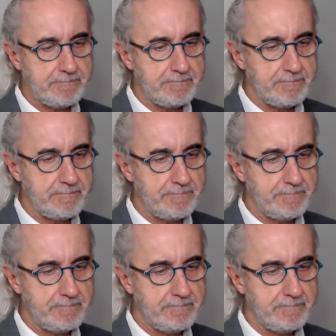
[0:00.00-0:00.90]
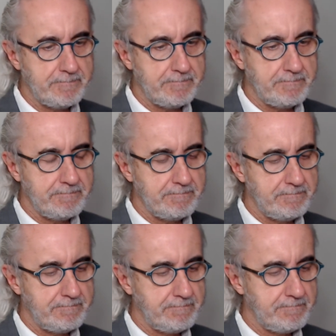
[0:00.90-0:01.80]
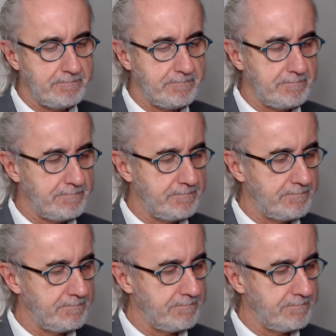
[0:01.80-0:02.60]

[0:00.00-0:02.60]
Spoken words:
Nobody speaks.